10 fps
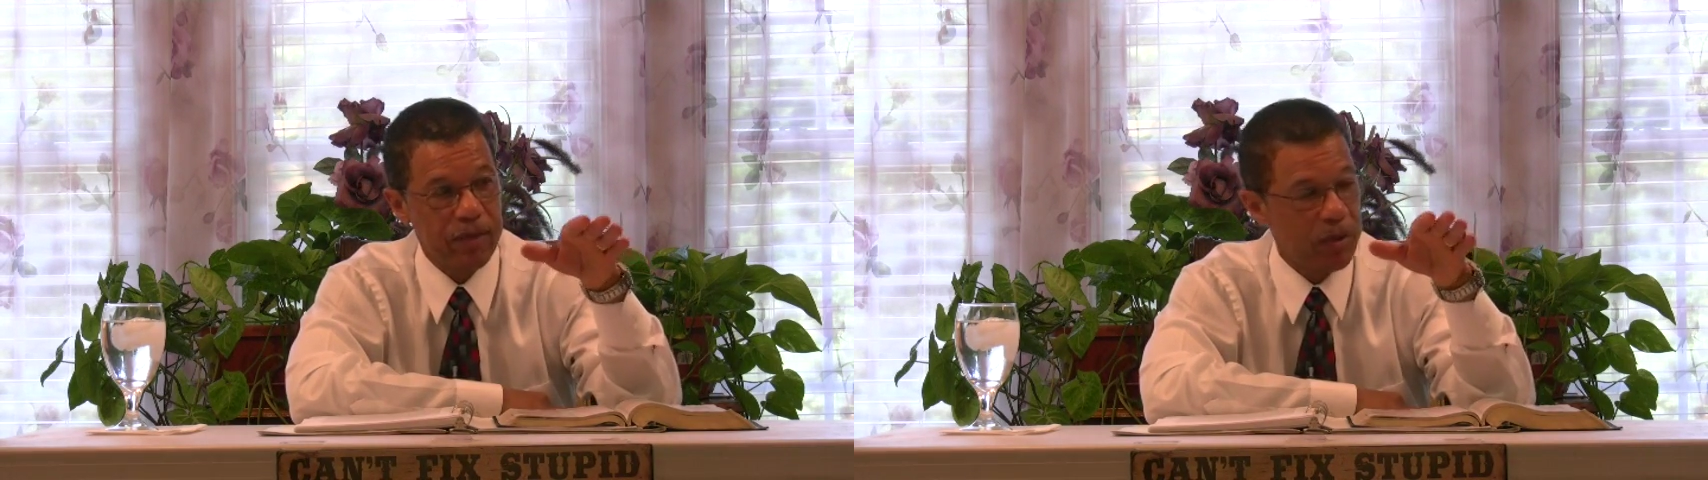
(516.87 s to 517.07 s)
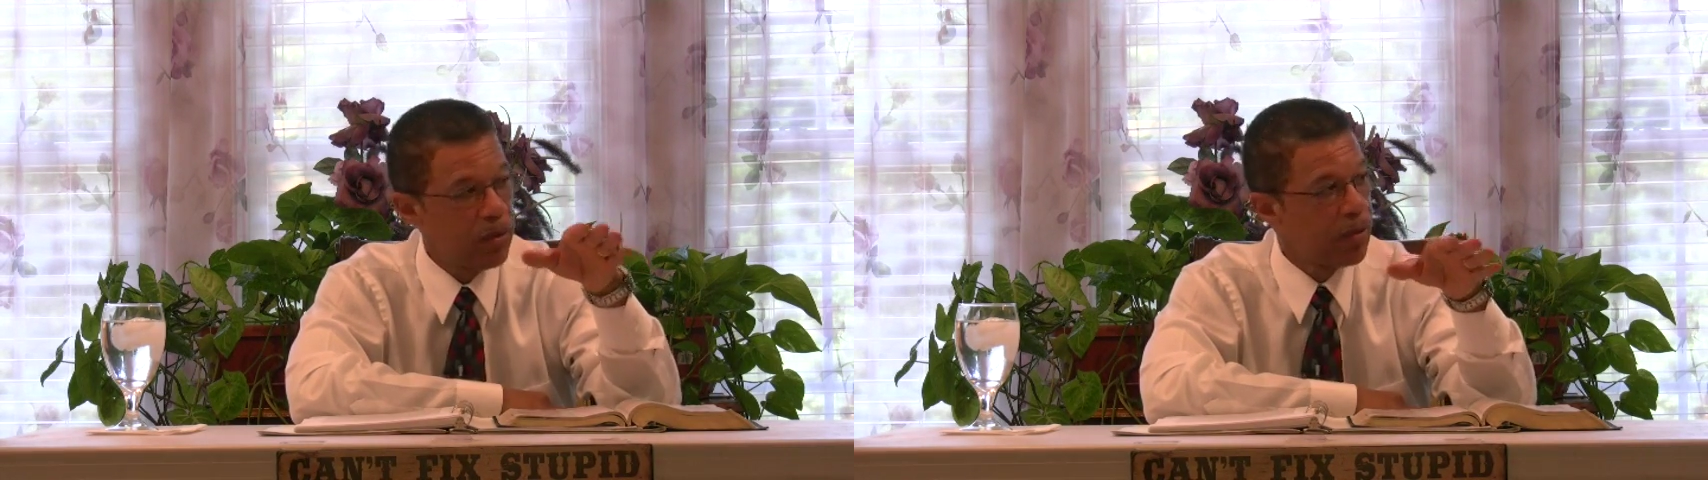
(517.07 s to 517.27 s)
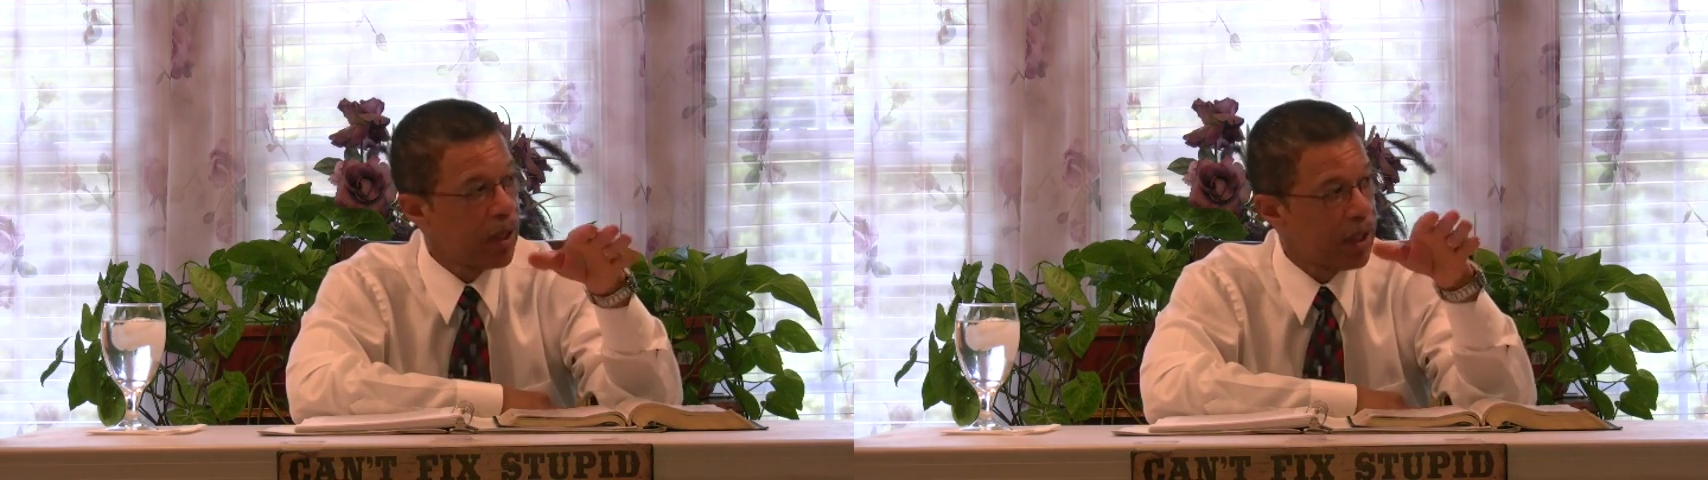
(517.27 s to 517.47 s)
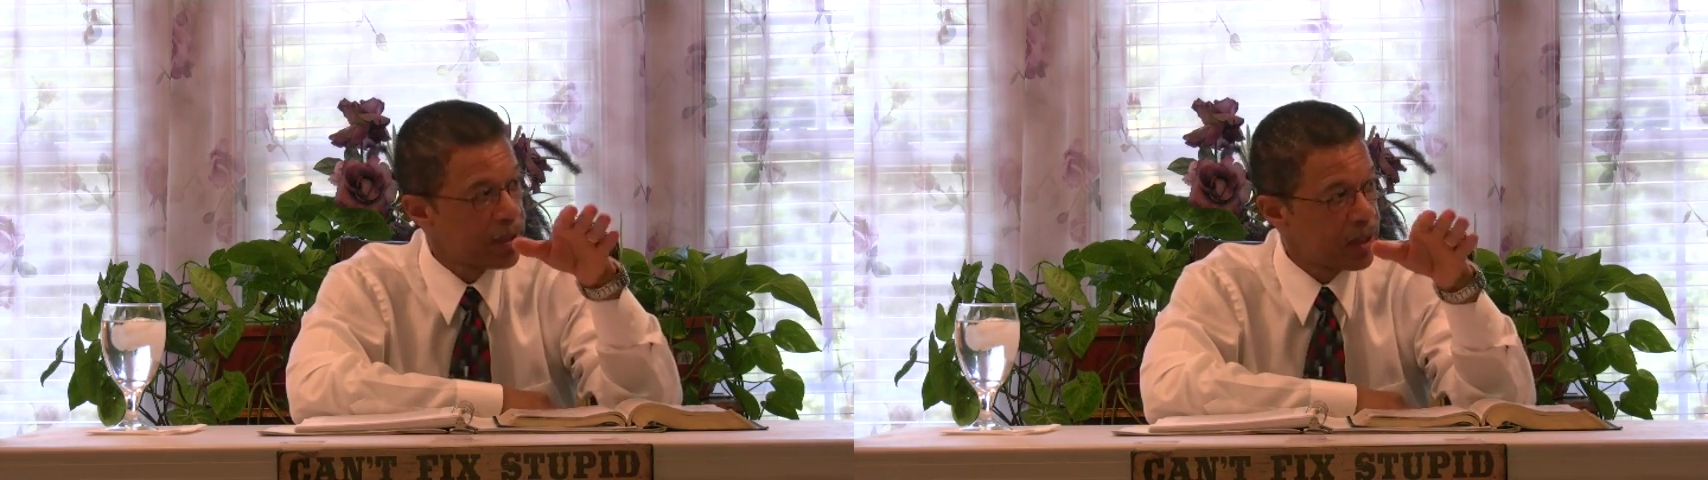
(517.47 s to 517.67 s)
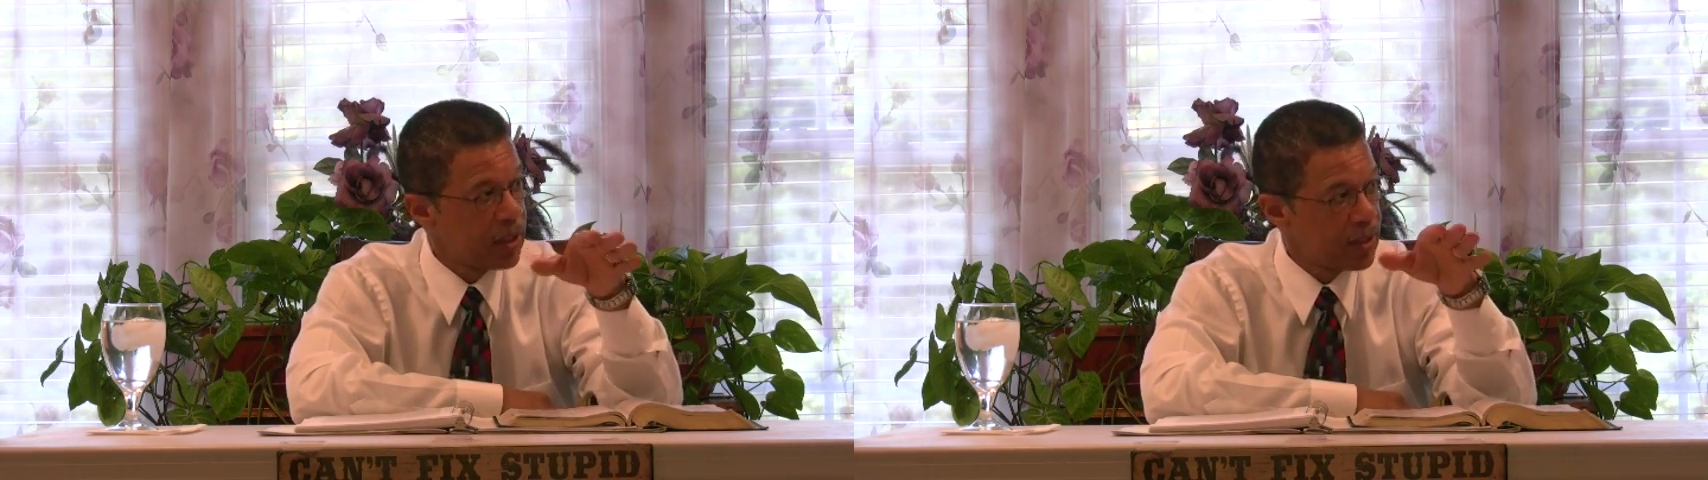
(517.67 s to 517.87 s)
you are
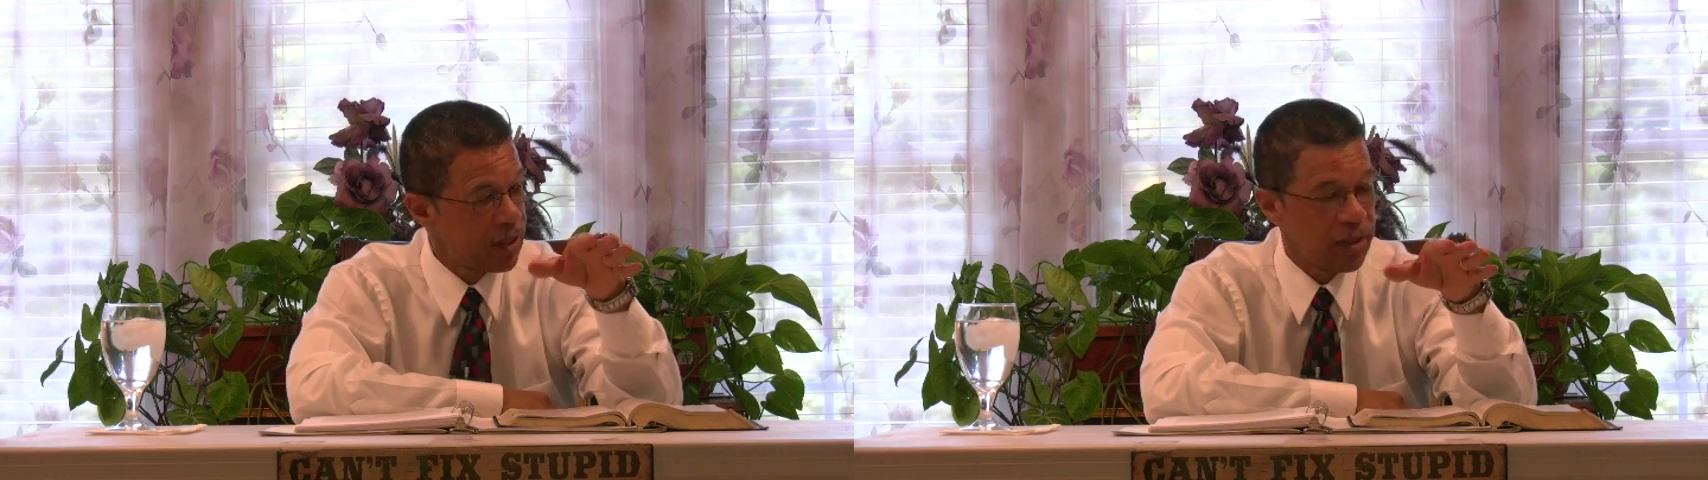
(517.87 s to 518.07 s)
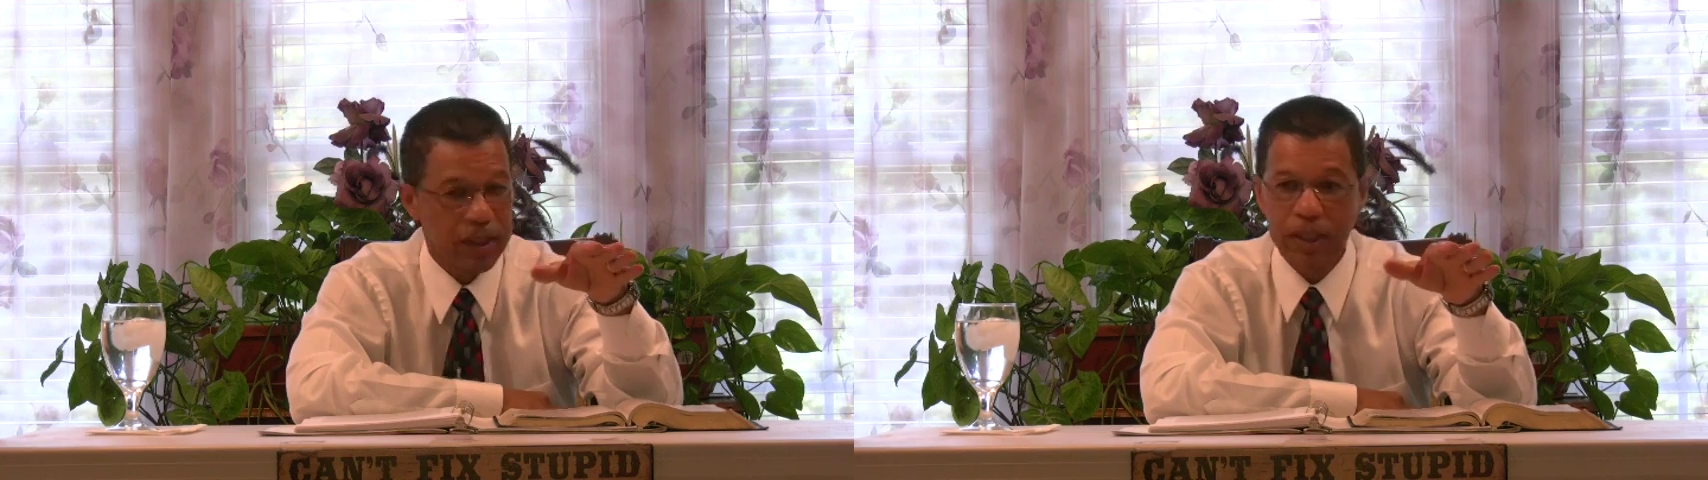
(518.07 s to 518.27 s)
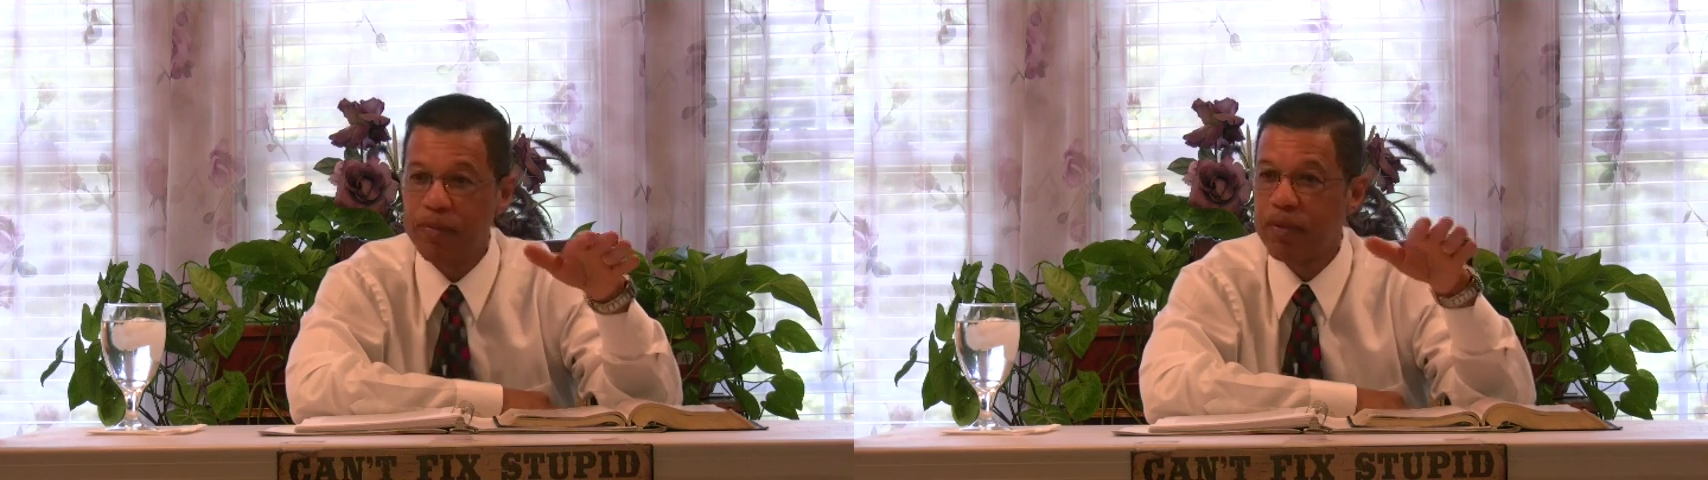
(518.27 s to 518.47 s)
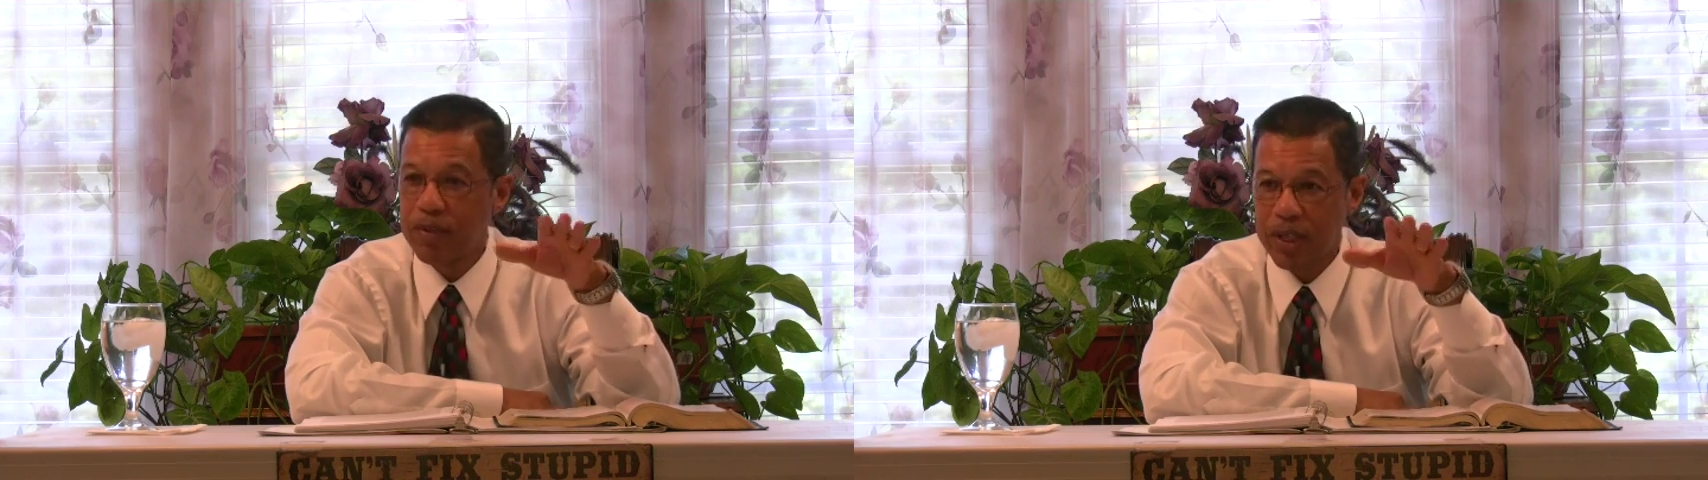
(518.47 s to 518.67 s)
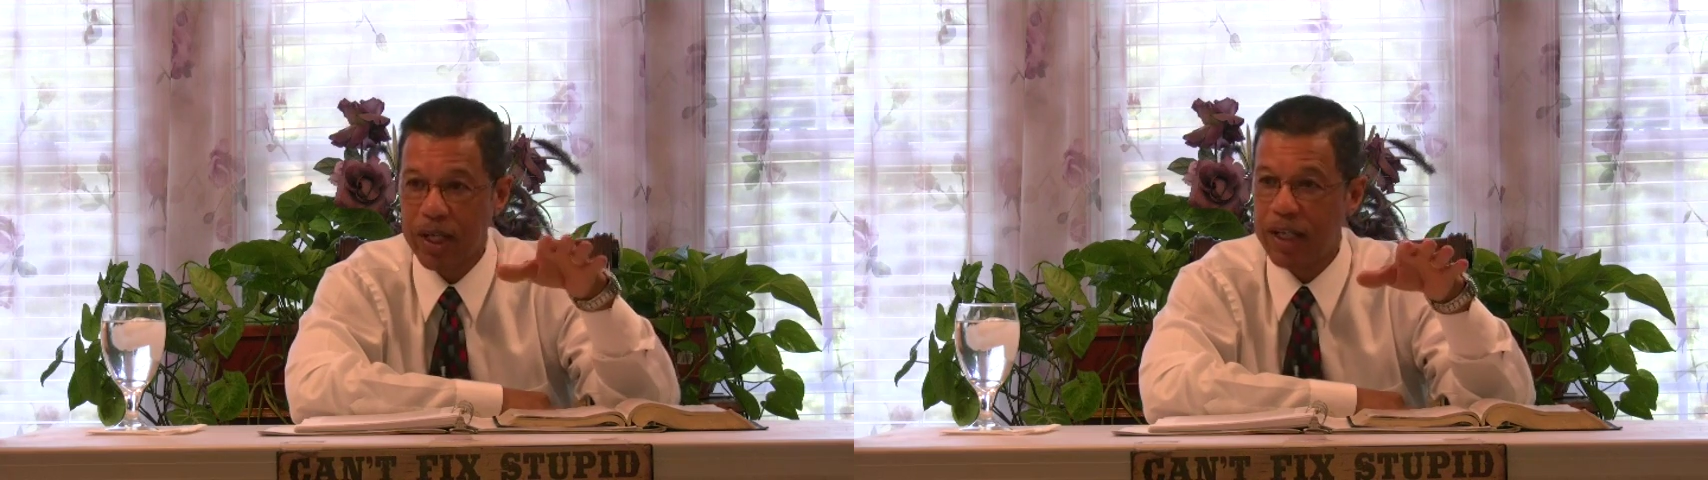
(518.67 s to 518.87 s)
sincere? If
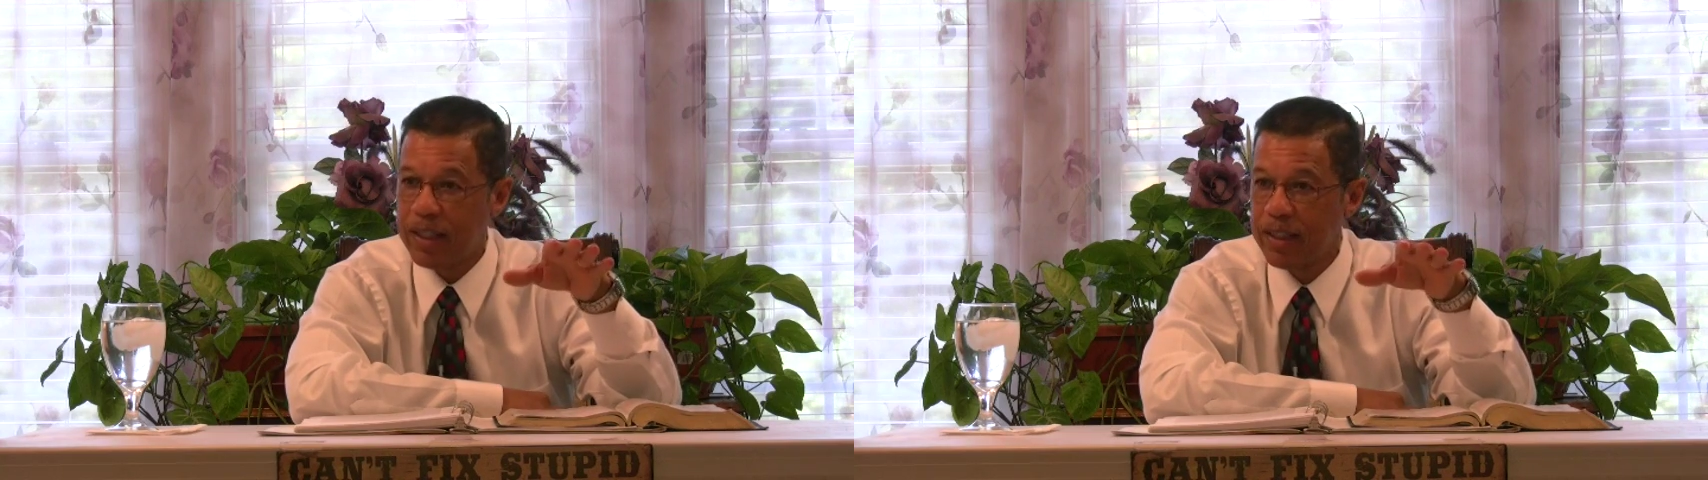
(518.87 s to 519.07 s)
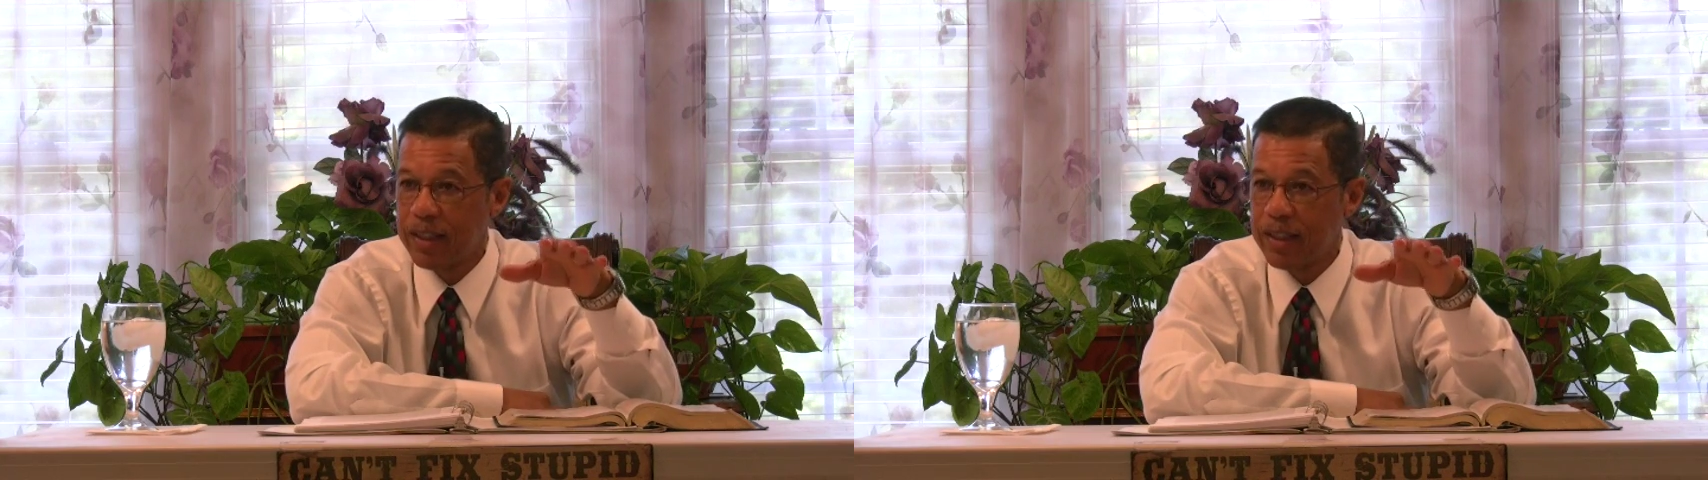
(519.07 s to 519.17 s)
you're not,